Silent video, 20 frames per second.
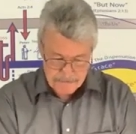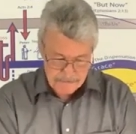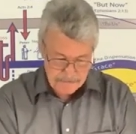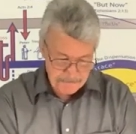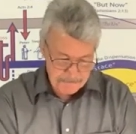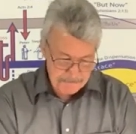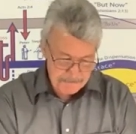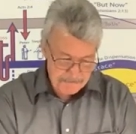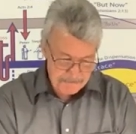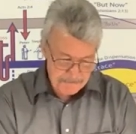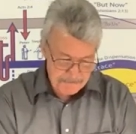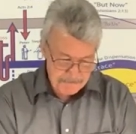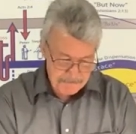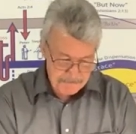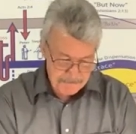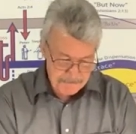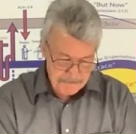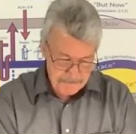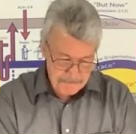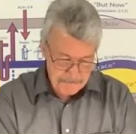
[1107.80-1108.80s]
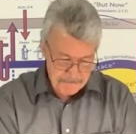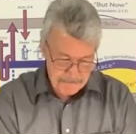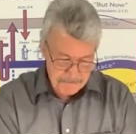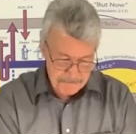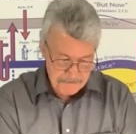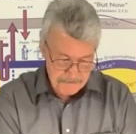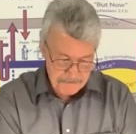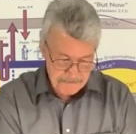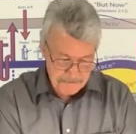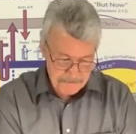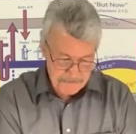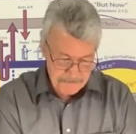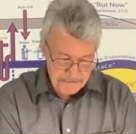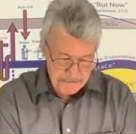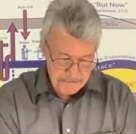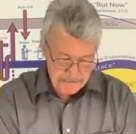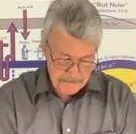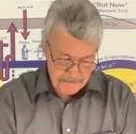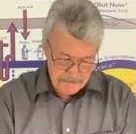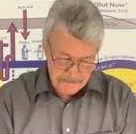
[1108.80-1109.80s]

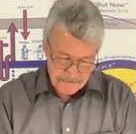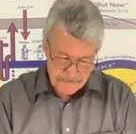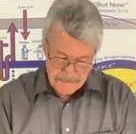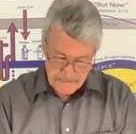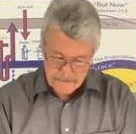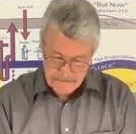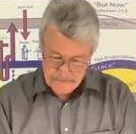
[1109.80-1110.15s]
[no speech]